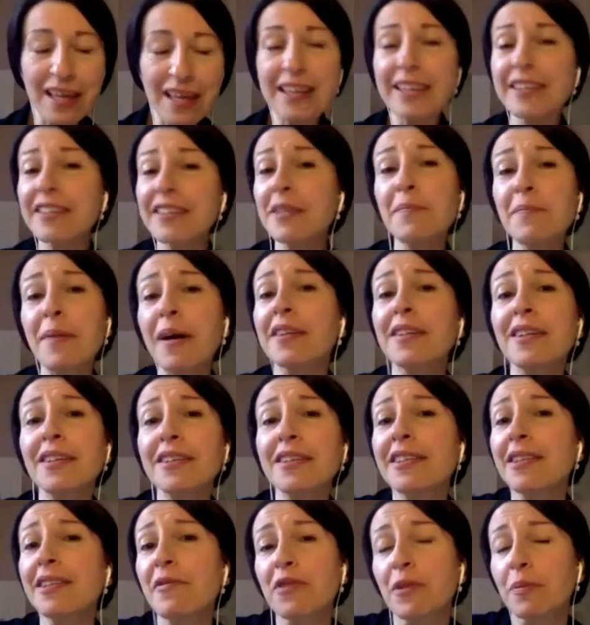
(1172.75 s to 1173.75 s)

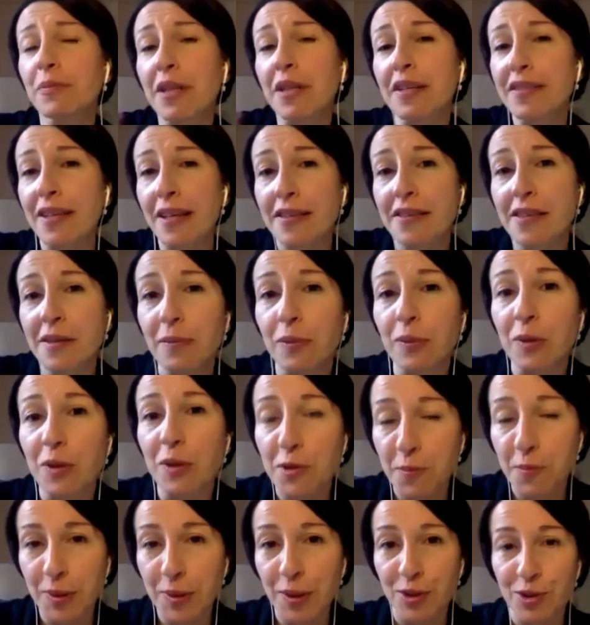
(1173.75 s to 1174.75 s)
independently from the sensible
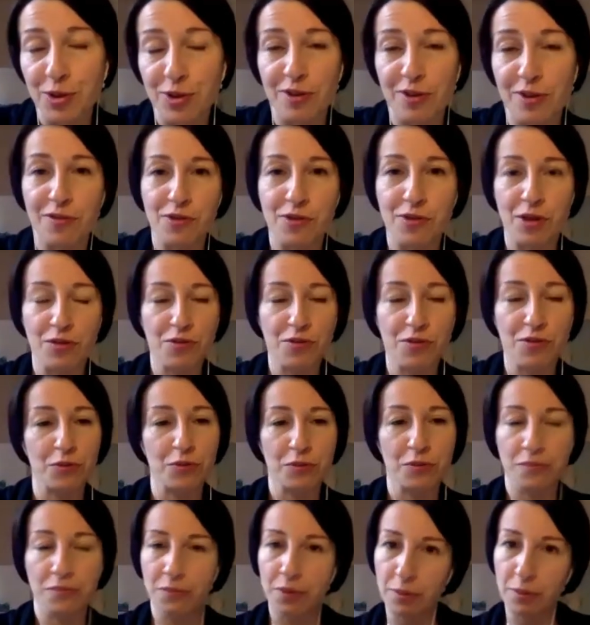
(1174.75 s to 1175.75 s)
species, just
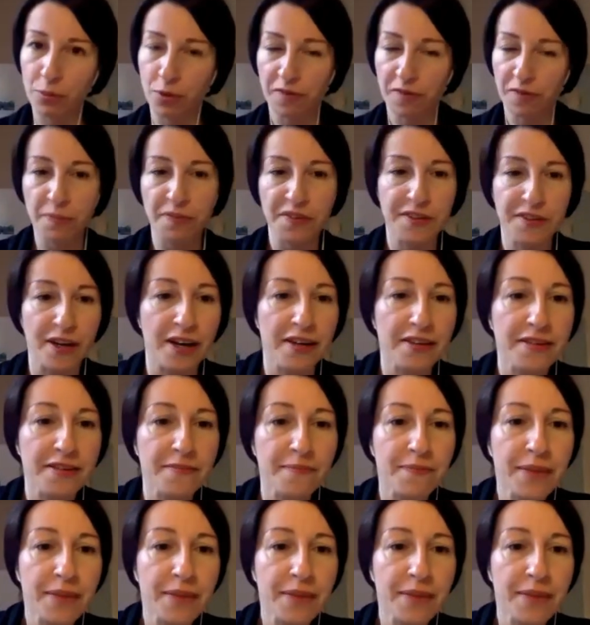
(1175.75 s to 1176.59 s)
to be more precise.